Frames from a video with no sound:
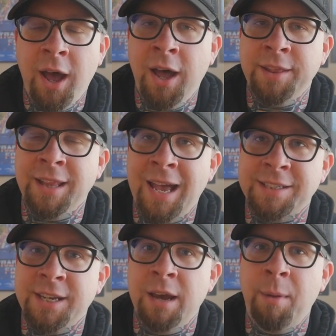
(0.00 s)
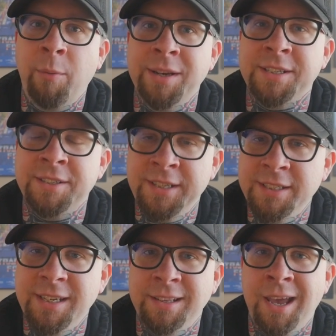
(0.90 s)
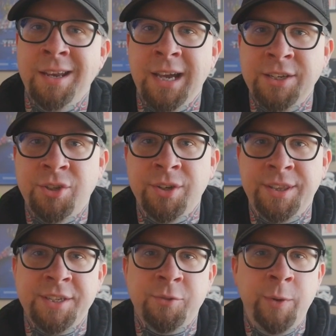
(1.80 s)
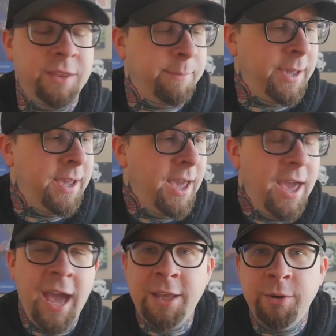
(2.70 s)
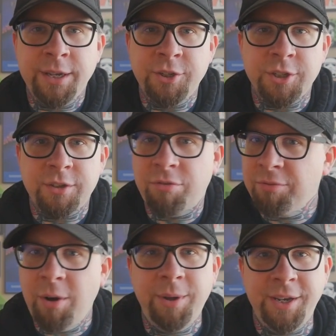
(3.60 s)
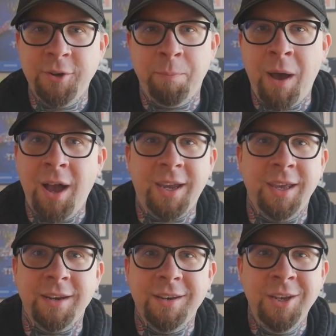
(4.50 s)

The last time I went to Disneyland, I took this with me, and you can just throw it in your pocket.